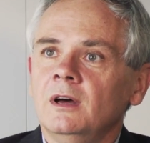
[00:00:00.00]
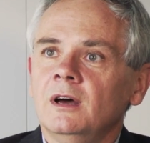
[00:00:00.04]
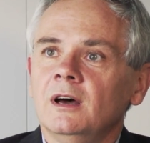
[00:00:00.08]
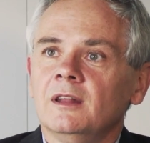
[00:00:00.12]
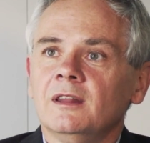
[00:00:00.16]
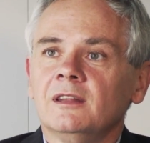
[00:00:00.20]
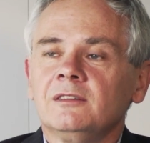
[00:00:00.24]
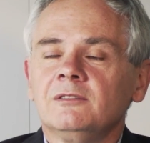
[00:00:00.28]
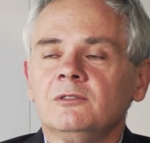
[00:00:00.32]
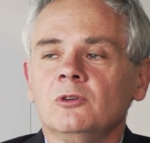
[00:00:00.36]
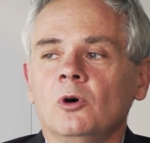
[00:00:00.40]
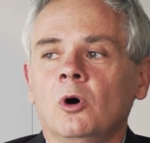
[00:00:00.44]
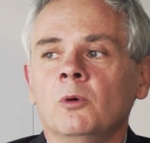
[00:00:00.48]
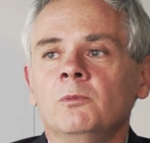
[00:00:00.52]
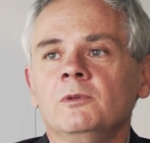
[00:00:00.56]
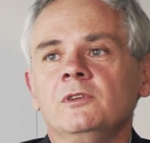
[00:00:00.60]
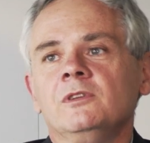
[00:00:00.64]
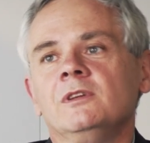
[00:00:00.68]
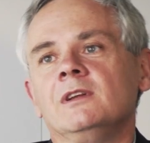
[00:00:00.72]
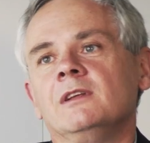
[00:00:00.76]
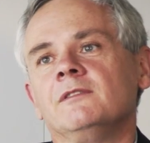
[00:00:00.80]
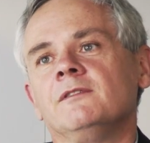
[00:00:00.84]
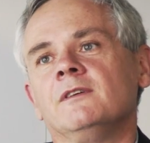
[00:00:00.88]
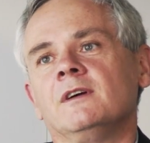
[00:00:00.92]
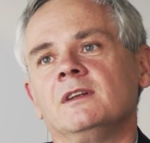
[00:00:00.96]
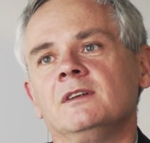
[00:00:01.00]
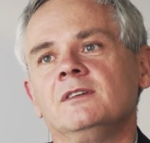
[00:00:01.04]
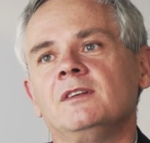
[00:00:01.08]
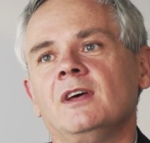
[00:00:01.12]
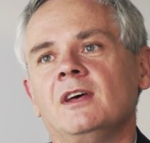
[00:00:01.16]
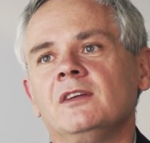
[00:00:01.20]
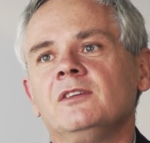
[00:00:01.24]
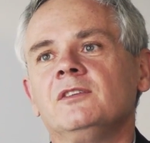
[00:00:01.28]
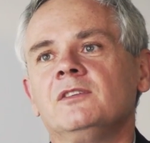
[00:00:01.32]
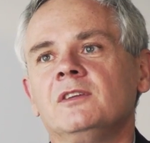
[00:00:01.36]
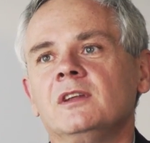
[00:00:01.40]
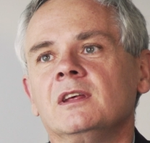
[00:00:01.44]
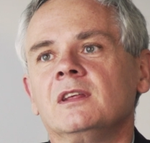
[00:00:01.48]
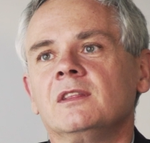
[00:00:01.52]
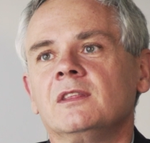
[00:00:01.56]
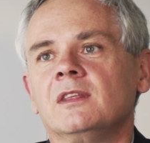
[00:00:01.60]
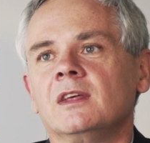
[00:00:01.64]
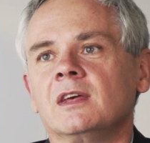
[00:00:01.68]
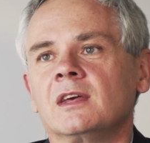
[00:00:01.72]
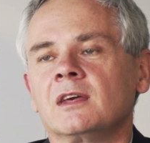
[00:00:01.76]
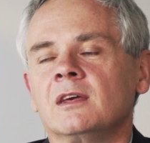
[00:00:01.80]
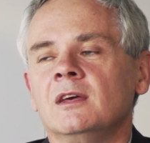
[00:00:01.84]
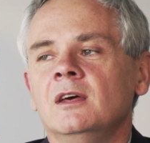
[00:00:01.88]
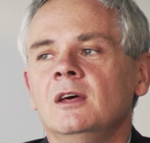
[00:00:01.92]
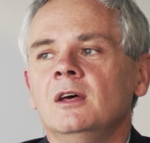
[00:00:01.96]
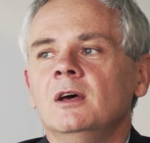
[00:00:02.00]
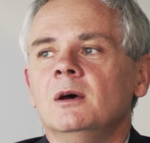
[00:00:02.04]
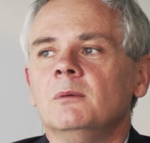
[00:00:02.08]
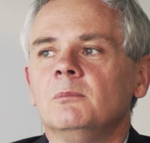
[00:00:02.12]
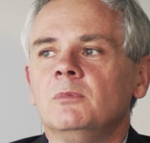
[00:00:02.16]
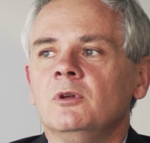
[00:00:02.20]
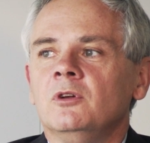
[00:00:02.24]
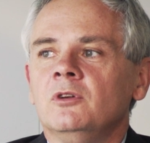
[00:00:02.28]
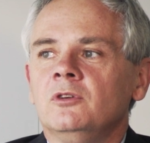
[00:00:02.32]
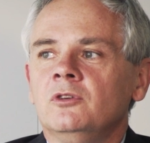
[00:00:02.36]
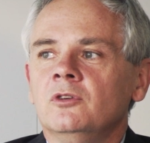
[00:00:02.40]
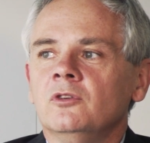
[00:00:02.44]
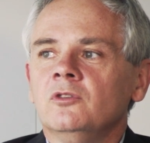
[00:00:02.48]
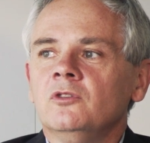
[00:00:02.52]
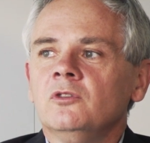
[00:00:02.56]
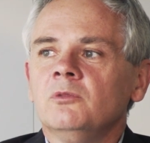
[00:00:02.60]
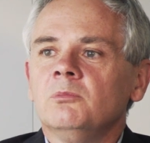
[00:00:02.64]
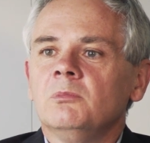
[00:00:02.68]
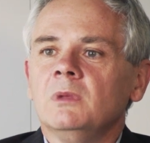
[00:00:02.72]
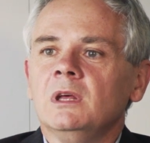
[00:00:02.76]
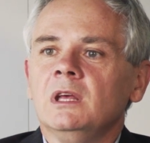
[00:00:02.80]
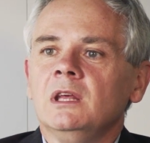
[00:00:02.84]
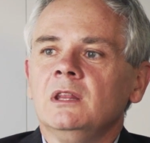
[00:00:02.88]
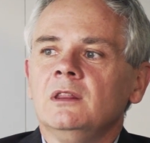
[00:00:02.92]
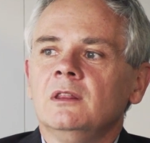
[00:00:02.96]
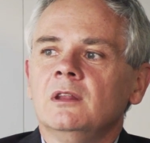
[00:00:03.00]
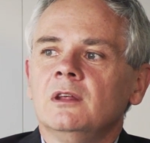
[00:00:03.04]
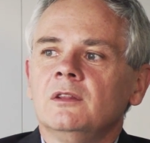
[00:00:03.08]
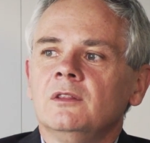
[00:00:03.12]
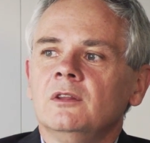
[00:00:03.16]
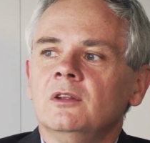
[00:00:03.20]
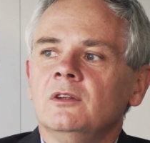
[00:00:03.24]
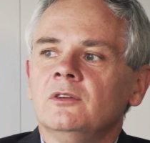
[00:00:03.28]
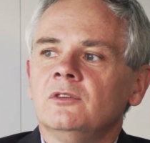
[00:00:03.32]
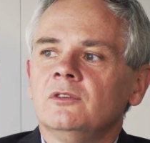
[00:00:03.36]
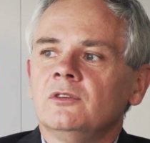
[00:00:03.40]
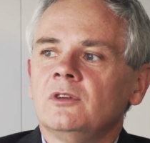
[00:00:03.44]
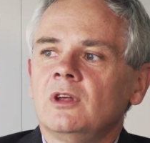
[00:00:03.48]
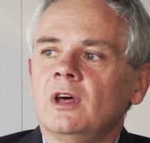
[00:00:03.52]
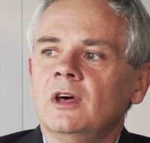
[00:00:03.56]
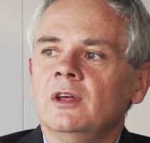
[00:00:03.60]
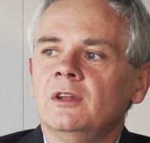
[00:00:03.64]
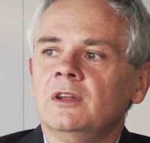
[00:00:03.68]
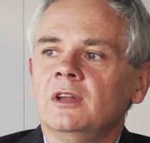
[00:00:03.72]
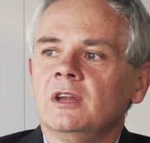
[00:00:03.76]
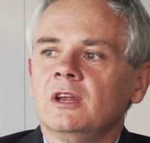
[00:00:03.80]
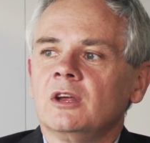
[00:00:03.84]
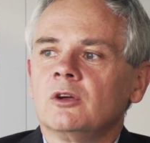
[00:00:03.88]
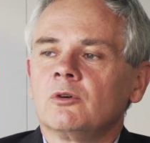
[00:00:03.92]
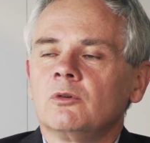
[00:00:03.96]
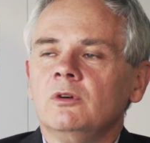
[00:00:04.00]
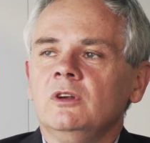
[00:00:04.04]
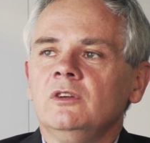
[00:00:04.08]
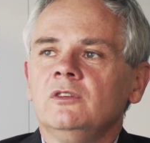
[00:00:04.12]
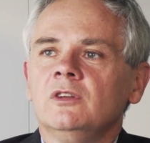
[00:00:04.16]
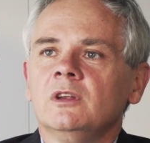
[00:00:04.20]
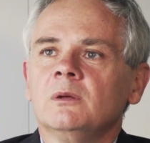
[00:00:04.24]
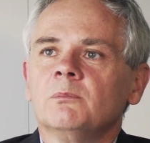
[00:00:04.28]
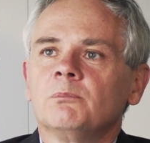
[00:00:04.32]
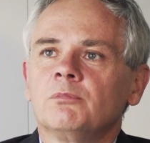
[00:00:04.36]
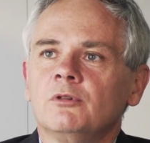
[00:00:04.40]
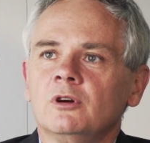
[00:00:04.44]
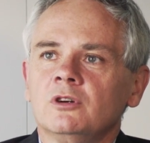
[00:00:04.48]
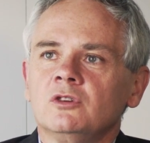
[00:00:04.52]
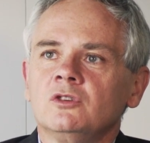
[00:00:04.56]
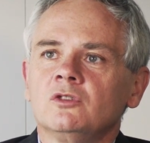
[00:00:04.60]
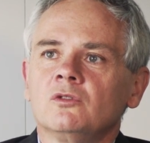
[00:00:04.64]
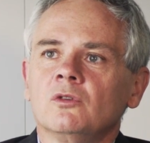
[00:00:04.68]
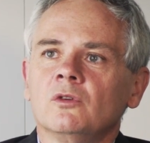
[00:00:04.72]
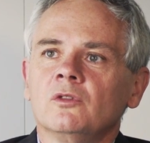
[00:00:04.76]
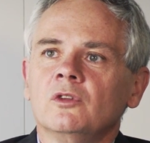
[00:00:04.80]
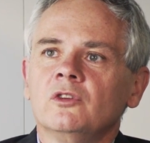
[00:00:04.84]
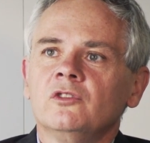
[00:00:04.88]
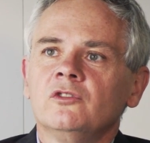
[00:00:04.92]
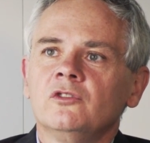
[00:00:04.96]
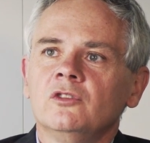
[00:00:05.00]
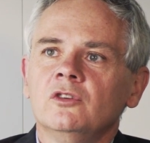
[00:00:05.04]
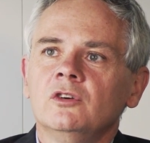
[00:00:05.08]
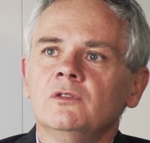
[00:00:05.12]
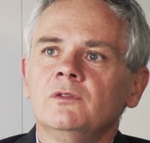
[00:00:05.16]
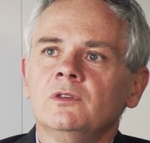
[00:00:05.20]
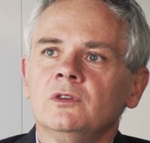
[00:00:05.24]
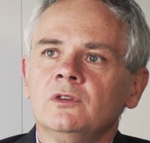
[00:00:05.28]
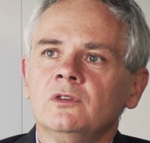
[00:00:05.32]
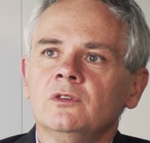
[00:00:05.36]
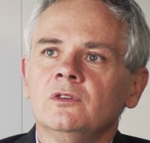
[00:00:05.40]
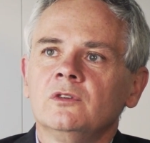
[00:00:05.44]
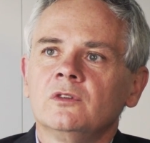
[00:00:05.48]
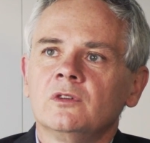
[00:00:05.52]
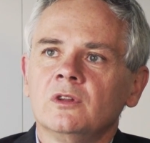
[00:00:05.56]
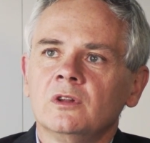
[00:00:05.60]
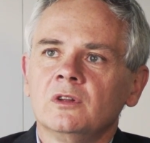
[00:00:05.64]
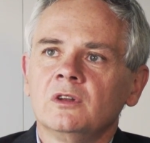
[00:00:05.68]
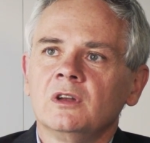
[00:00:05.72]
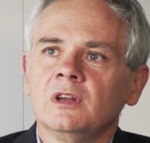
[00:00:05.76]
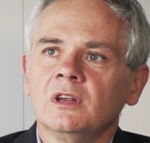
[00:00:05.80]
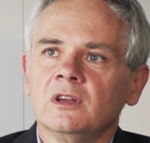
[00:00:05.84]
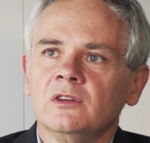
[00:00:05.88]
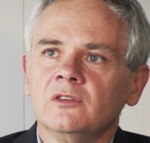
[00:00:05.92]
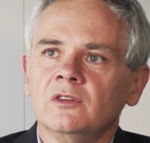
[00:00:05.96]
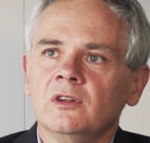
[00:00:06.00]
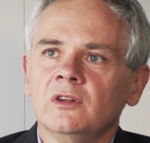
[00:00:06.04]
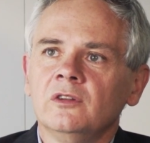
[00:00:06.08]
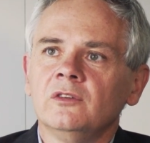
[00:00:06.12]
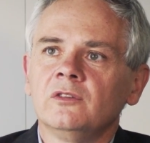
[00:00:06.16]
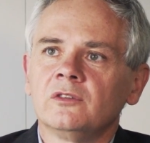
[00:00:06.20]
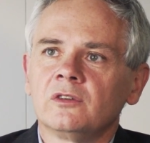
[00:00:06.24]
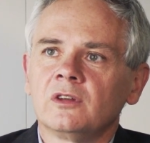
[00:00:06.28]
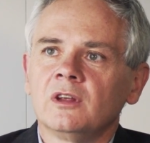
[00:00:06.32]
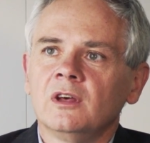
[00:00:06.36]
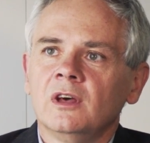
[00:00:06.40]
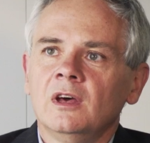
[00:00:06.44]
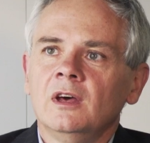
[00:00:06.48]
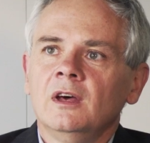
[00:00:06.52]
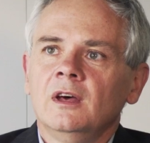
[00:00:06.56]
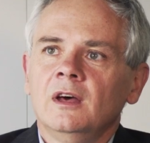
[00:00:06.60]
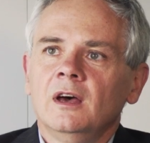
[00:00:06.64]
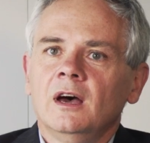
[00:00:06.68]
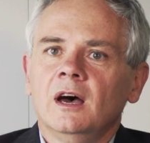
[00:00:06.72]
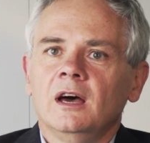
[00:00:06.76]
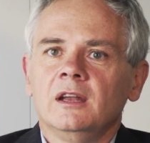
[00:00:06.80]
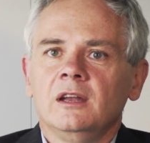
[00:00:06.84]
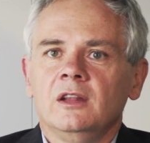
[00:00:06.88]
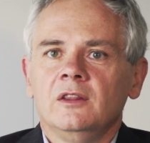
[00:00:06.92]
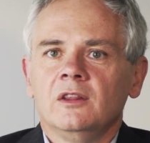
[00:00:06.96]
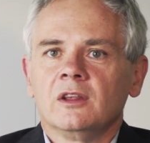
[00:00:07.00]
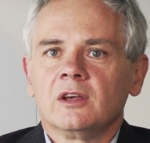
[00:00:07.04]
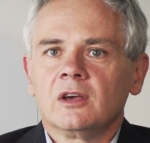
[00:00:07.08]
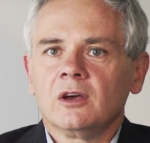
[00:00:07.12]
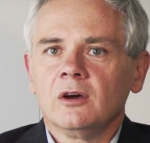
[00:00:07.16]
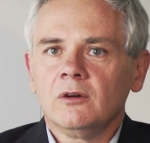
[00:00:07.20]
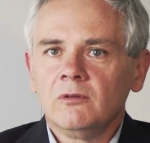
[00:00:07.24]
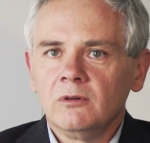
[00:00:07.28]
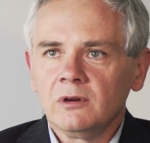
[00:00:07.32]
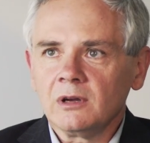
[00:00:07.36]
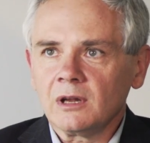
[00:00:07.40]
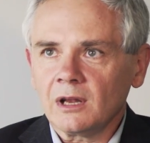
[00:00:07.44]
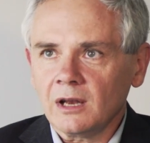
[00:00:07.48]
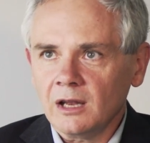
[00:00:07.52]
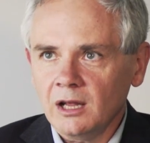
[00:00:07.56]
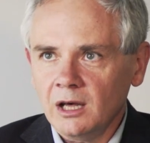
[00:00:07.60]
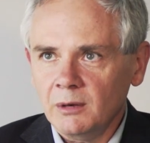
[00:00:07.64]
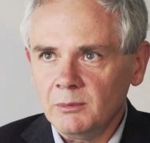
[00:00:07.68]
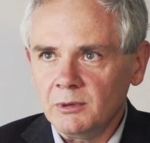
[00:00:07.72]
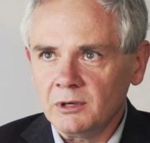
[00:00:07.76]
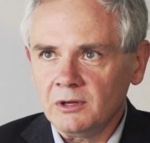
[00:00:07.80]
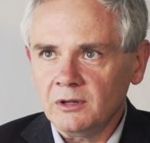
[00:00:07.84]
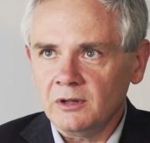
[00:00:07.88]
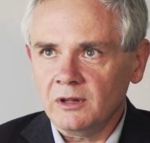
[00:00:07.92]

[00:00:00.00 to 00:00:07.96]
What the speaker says: And that's obviously a fantastic thing, but it does mean that there's an increasing pressure on the services that exist. And in the current climate